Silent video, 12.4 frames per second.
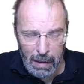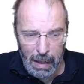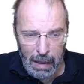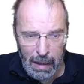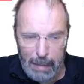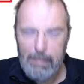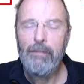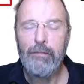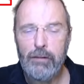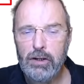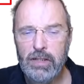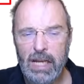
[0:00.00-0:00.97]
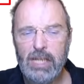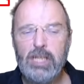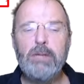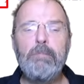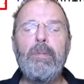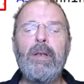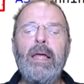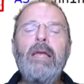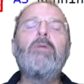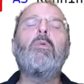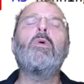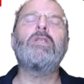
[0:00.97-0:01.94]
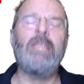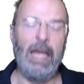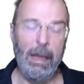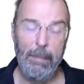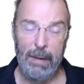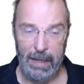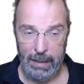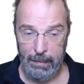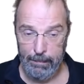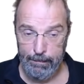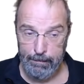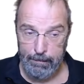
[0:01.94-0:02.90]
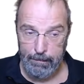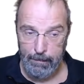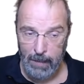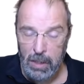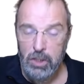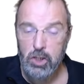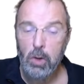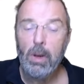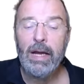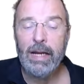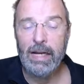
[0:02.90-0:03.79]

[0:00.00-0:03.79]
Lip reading: let me first explain what's happening. So like I